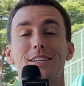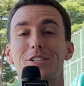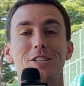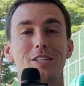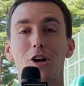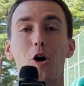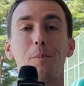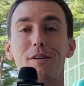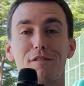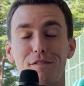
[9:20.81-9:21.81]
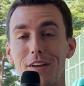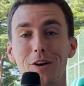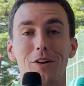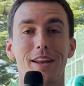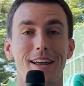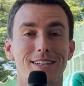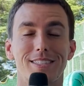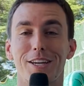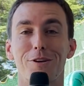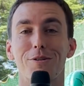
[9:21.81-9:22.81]
It's just an open field. And next
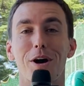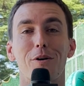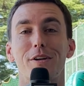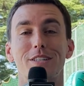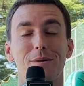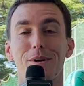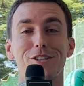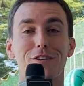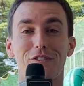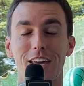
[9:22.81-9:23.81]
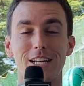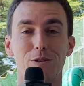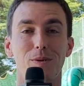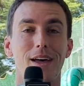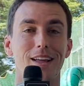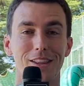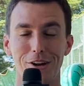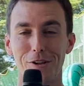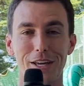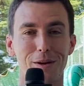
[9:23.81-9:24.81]
thing you know, there's a bunch of kids playing
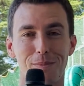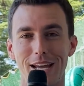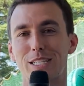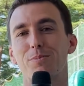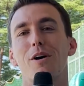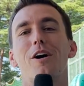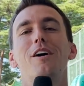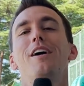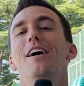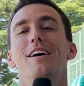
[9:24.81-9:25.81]
Little League baseball